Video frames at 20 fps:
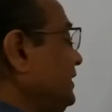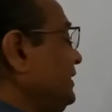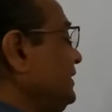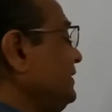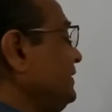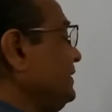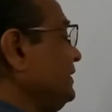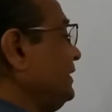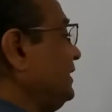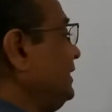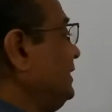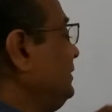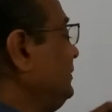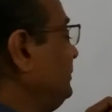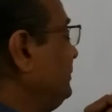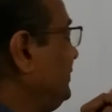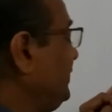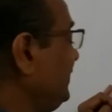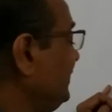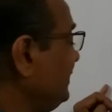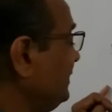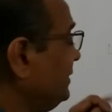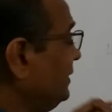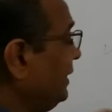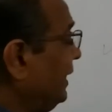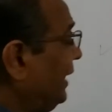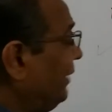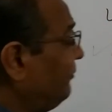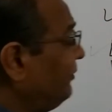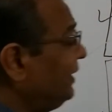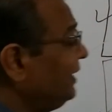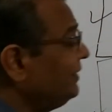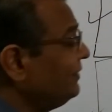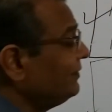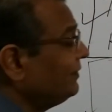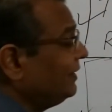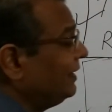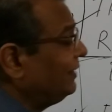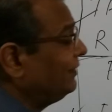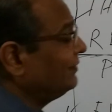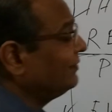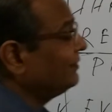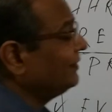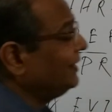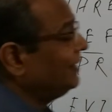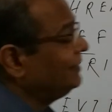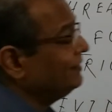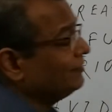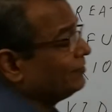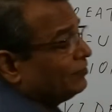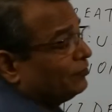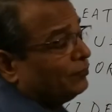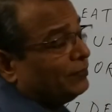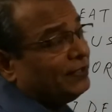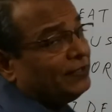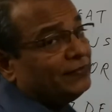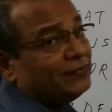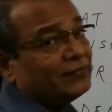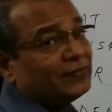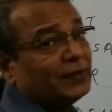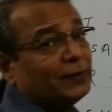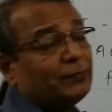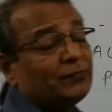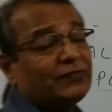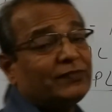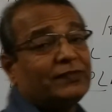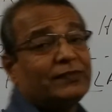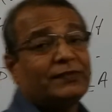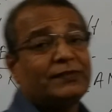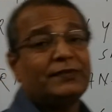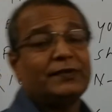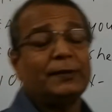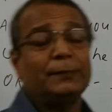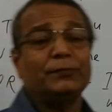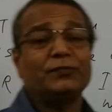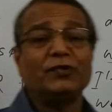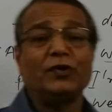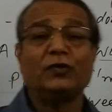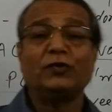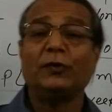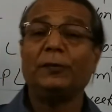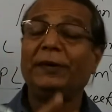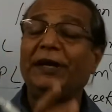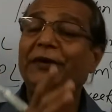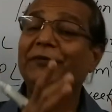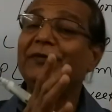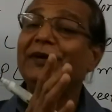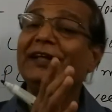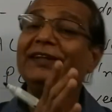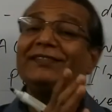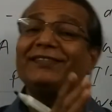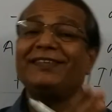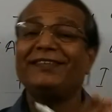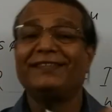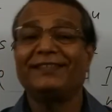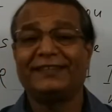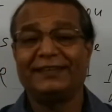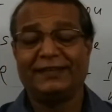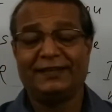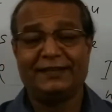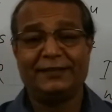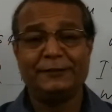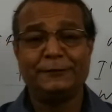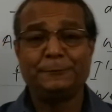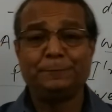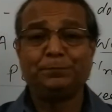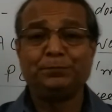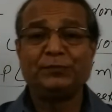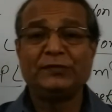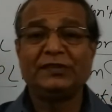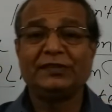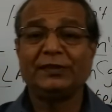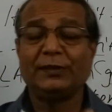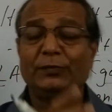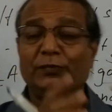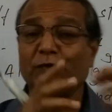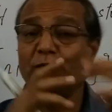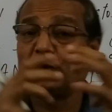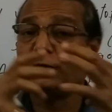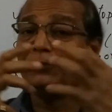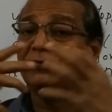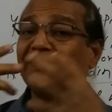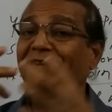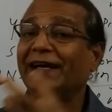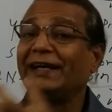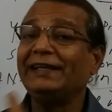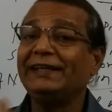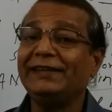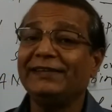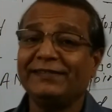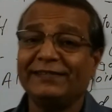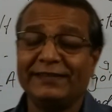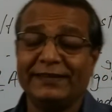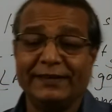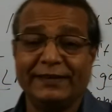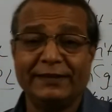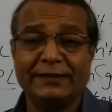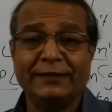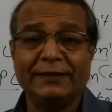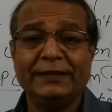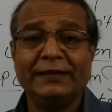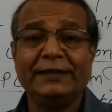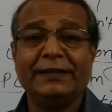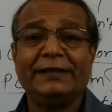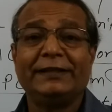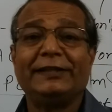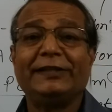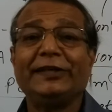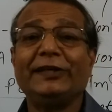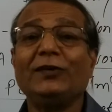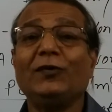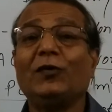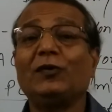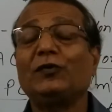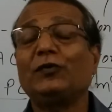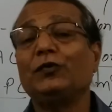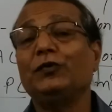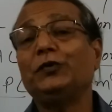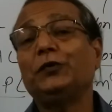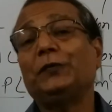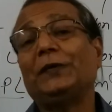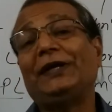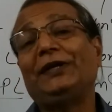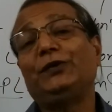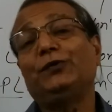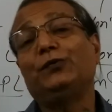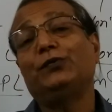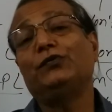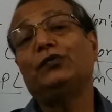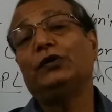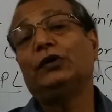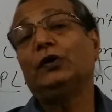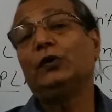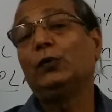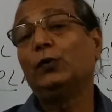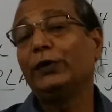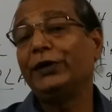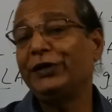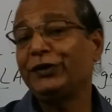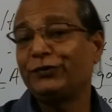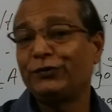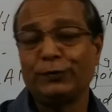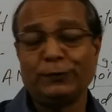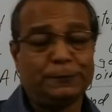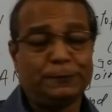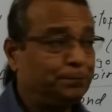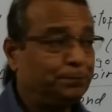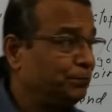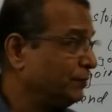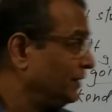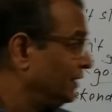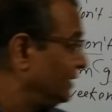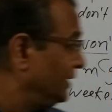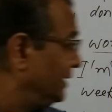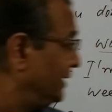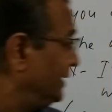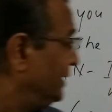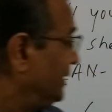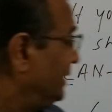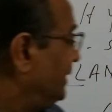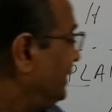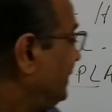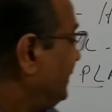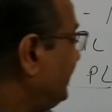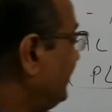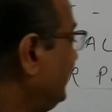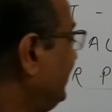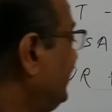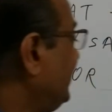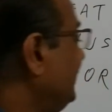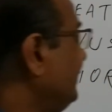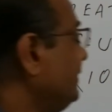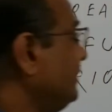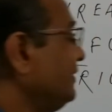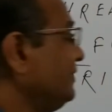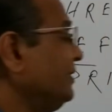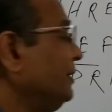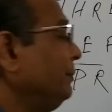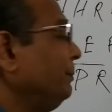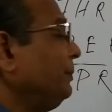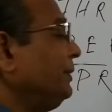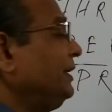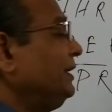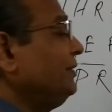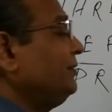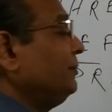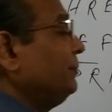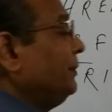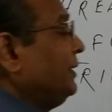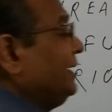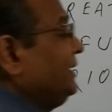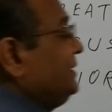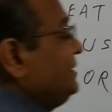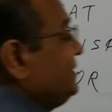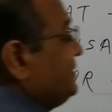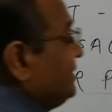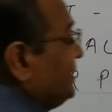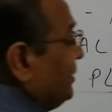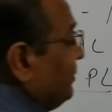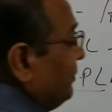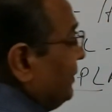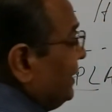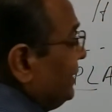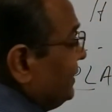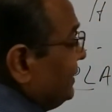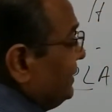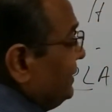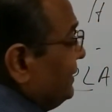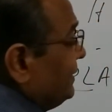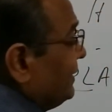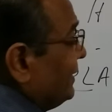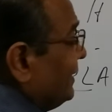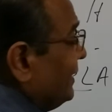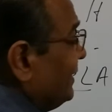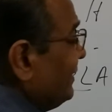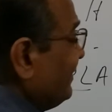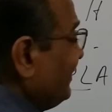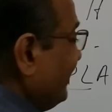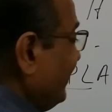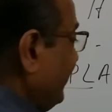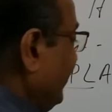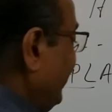is in this evidence and signs. When some sort of evidence is there, some sort of sign is there, then also you can use going to. Sentence example is my stomach hurts a